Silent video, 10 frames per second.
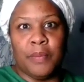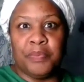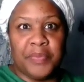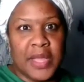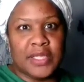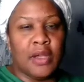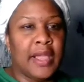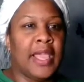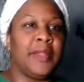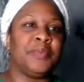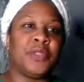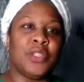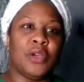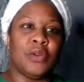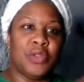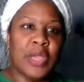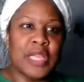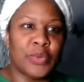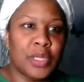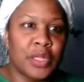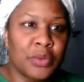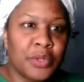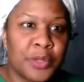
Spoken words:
That's all 8. So you guys were close.